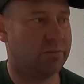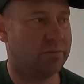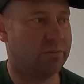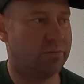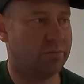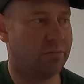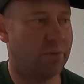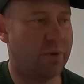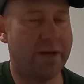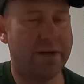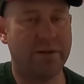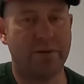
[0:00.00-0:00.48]

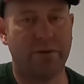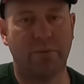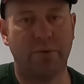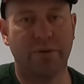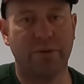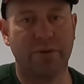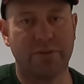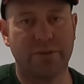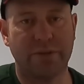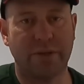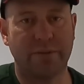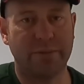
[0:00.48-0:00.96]
one, I
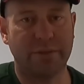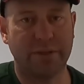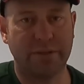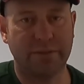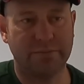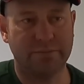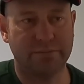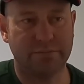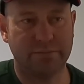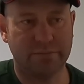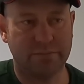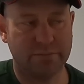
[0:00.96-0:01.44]
wanted
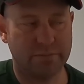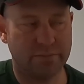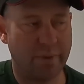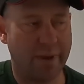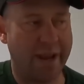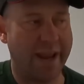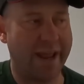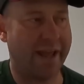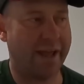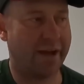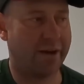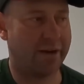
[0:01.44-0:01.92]
something
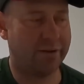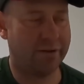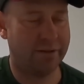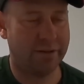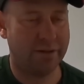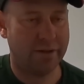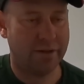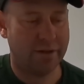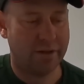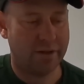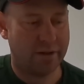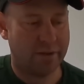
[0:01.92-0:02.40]
now,
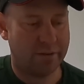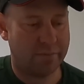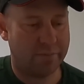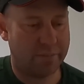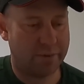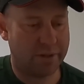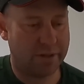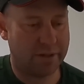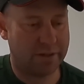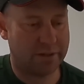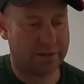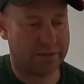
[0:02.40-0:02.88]

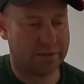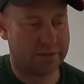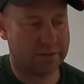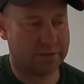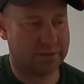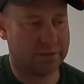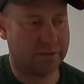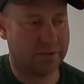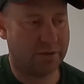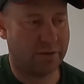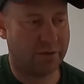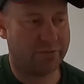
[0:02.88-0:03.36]
but
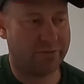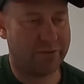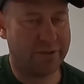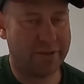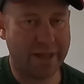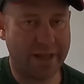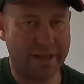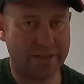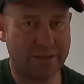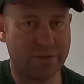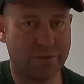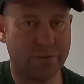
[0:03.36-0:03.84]
you know, for
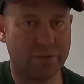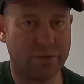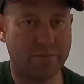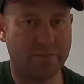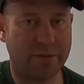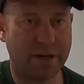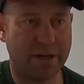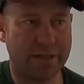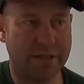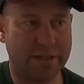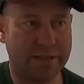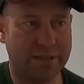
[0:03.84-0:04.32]
that sort of
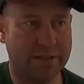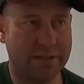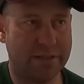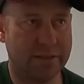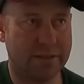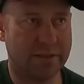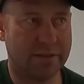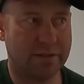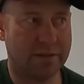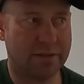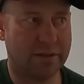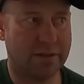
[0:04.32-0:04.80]
money
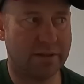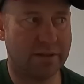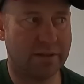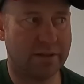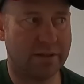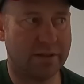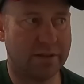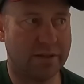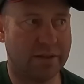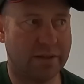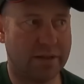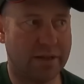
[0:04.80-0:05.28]

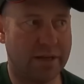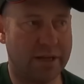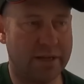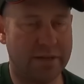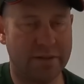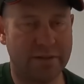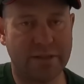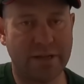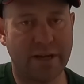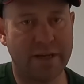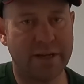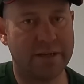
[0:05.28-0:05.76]

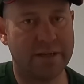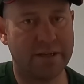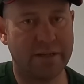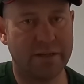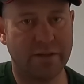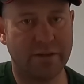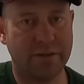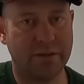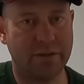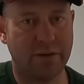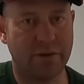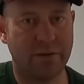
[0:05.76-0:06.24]
and
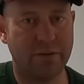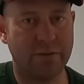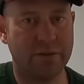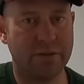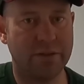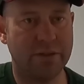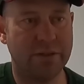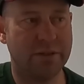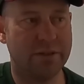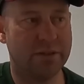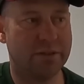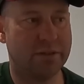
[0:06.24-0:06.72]
taking, you know, a
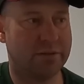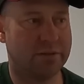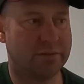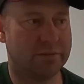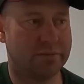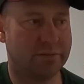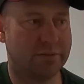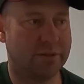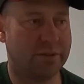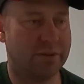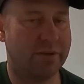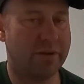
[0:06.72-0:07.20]
year,
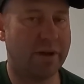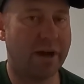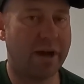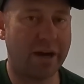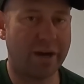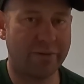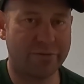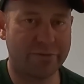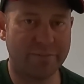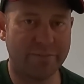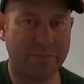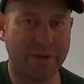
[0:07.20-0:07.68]
year and a
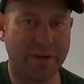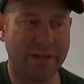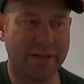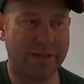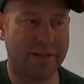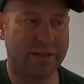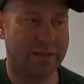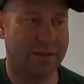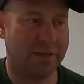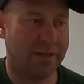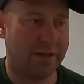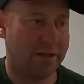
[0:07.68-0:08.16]
half to
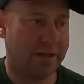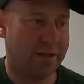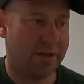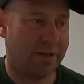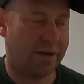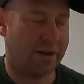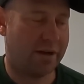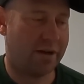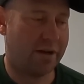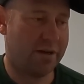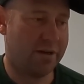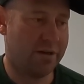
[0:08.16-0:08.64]
make,
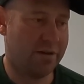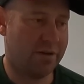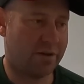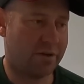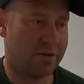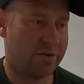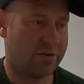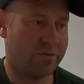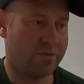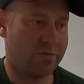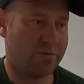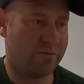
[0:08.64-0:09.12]
I don't
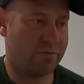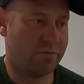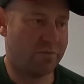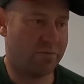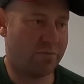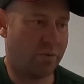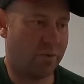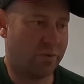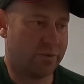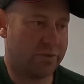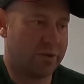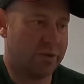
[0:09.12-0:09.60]
know
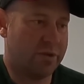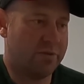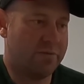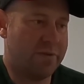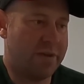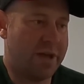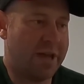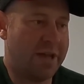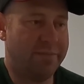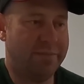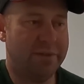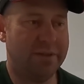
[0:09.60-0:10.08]
what's going to
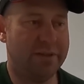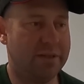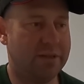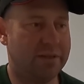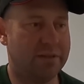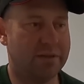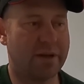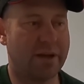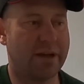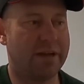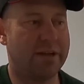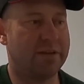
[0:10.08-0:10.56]
be happening
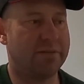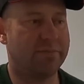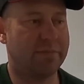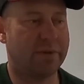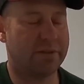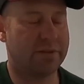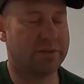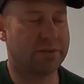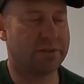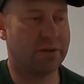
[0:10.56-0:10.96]
in 18 months